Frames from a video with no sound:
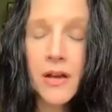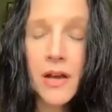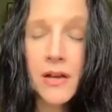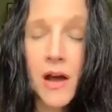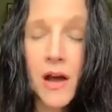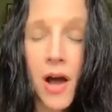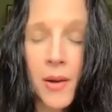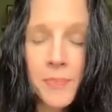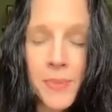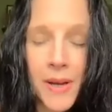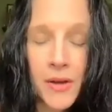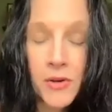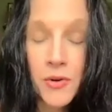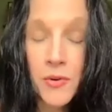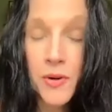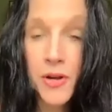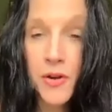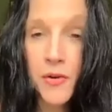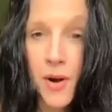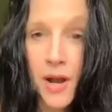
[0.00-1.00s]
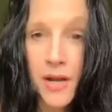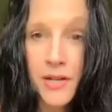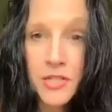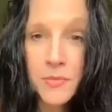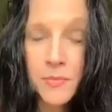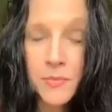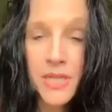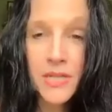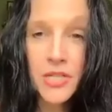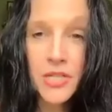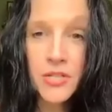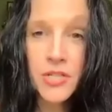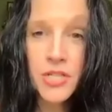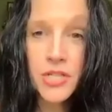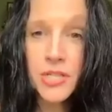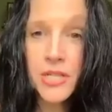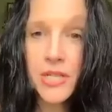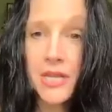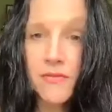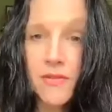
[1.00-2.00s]
a cop-out or a crutch, because you
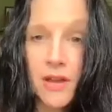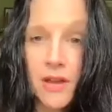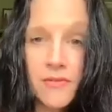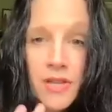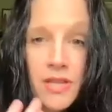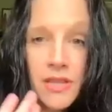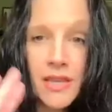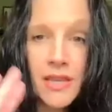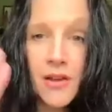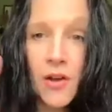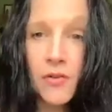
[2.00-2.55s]
just give everything